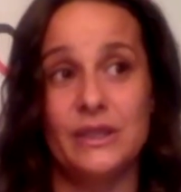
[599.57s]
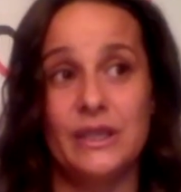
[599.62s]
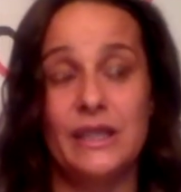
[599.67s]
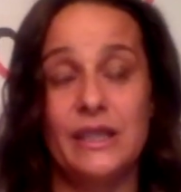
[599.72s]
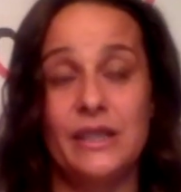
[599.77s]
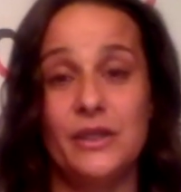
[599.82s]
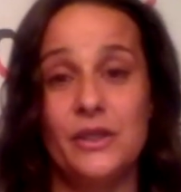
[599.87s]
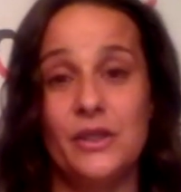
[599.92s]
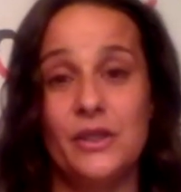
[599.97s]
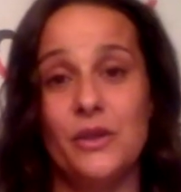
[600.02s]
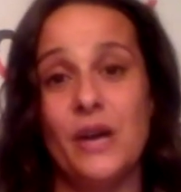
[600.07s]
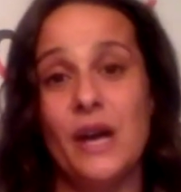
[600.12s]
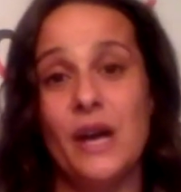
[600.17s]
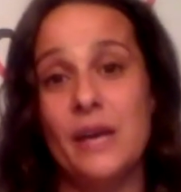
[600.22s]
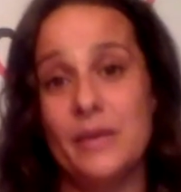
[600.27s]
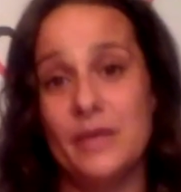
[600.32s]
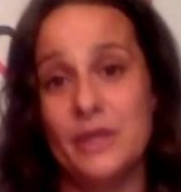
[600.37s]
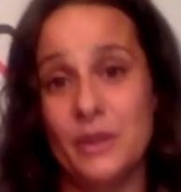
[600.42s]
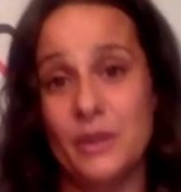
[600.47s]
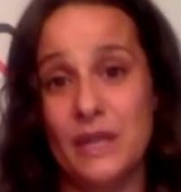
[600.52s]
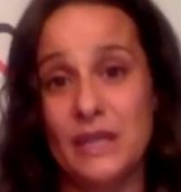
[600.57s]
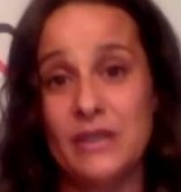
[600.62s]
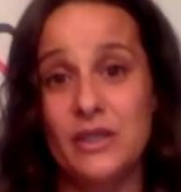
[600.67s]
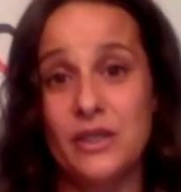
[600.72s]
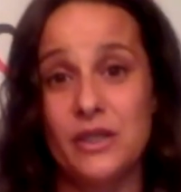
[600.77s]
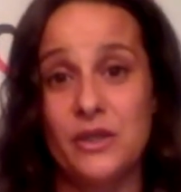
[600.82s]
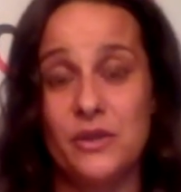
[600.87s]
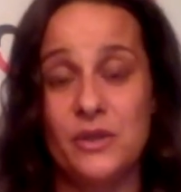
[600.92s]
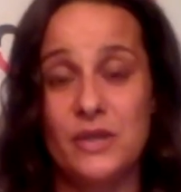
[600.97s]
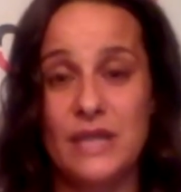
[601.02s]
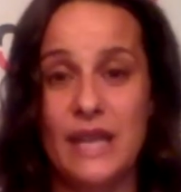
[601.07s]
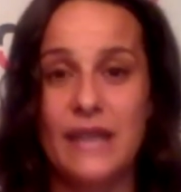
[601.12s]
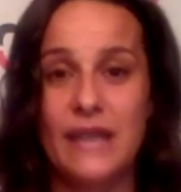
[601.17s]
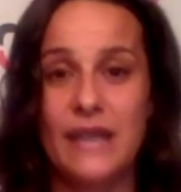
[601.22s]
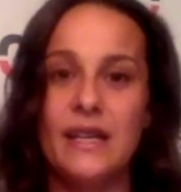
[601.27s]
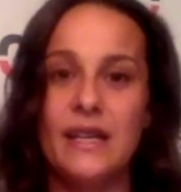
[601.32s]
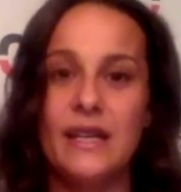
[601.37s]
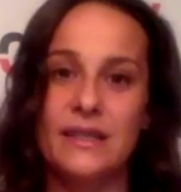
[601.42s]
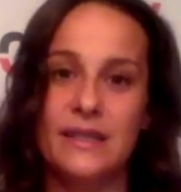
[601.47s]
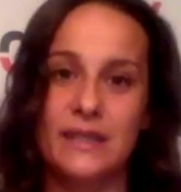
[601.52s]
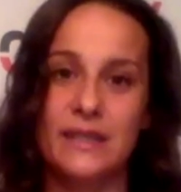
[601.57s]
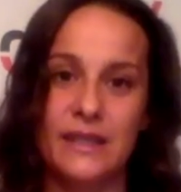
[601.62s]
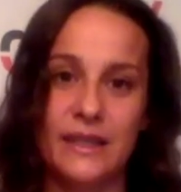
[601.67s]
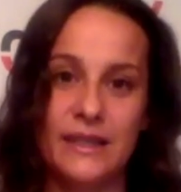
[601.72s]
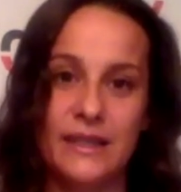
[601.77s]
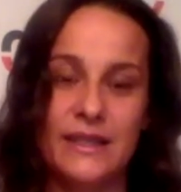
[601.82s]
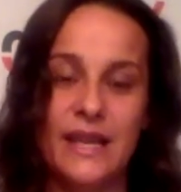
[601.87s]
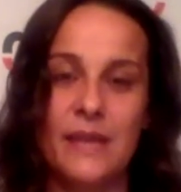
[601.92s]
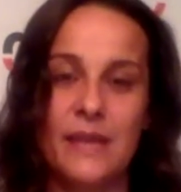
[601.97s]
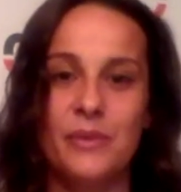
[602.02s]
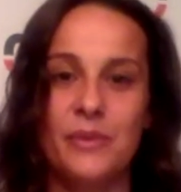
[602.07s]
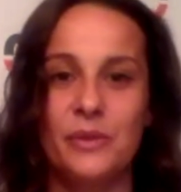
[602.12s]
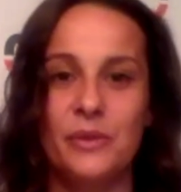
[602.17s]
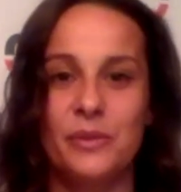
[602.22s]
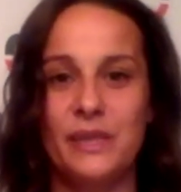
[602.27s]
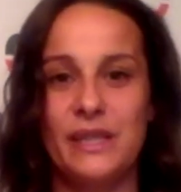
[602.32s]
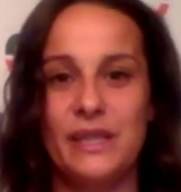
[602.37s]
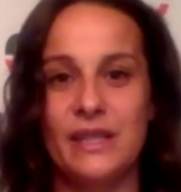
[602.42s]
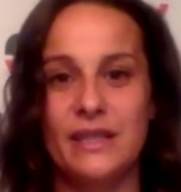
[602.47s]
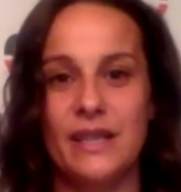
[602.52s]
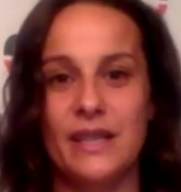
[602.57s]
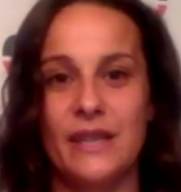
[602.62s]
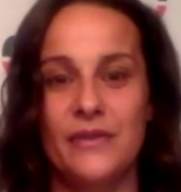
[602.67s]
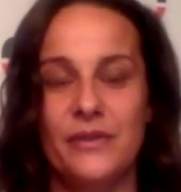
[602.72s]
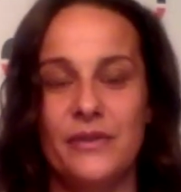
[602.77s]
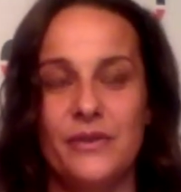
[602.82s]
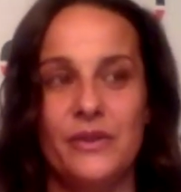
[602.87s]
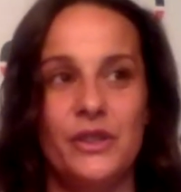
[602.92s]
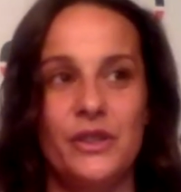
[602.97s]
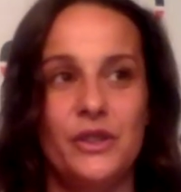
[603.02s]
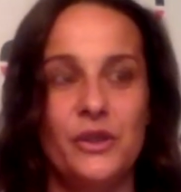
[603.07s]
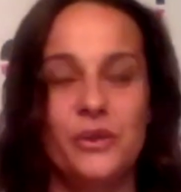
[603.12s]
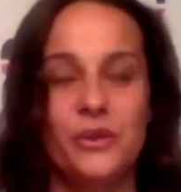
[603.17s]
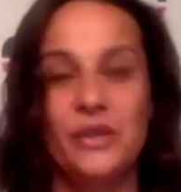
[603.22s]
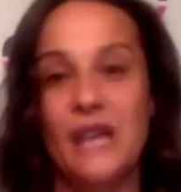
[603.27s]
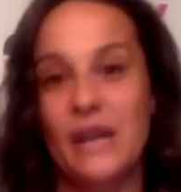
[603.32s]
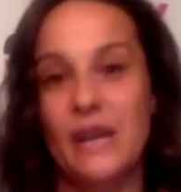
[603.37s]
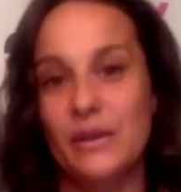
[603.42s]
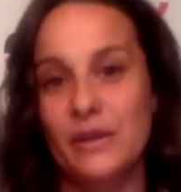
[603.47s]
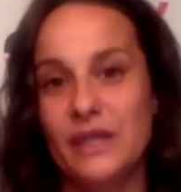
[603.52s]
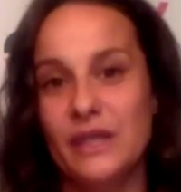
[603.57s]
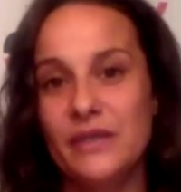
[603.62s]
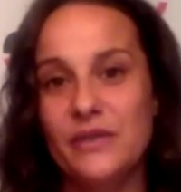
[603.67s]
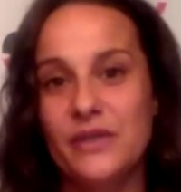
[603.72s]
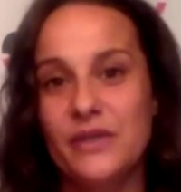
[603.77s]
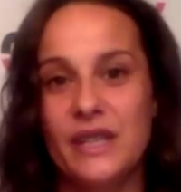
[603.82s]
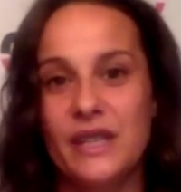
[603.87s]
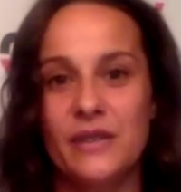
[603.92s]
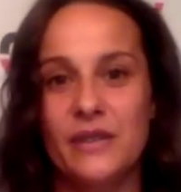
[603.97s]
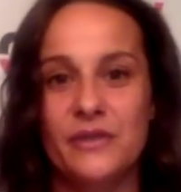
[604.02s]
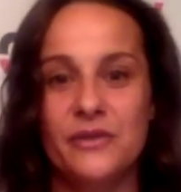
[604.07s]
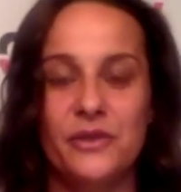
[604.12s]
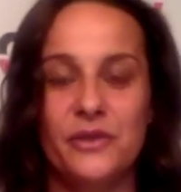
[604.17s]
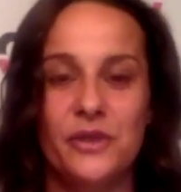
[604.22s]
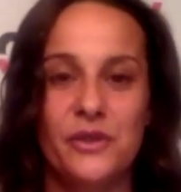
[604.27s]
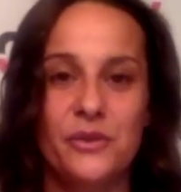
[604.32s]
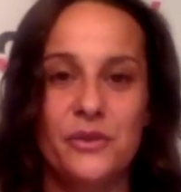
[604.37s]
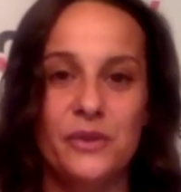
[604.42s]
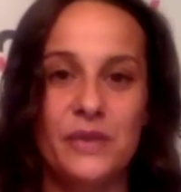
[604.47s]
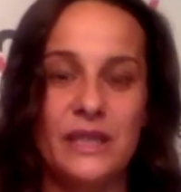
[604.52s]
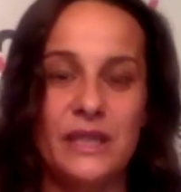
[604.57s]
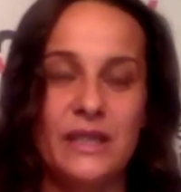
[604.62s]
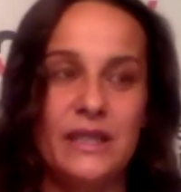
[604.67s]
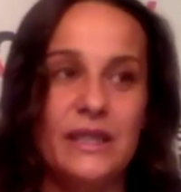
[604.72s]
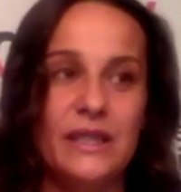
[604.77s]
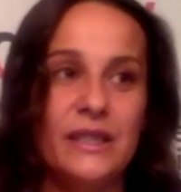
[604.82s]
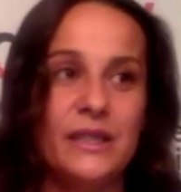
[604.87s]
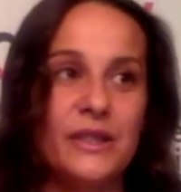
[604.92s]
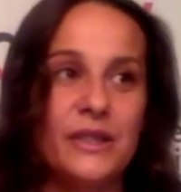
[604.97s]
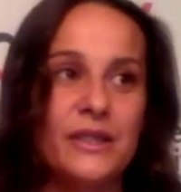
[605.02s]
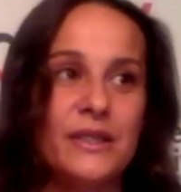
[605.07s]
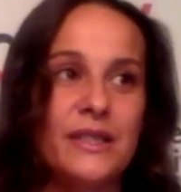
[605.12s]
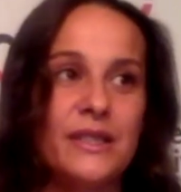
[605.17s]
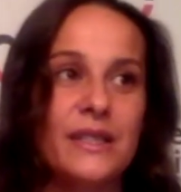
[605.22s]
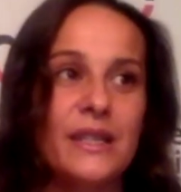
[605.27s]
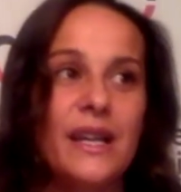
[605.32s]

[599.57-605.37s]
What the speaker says: you know, I'm going to use Haiti an example because I've, you know, now lived there for 3 years,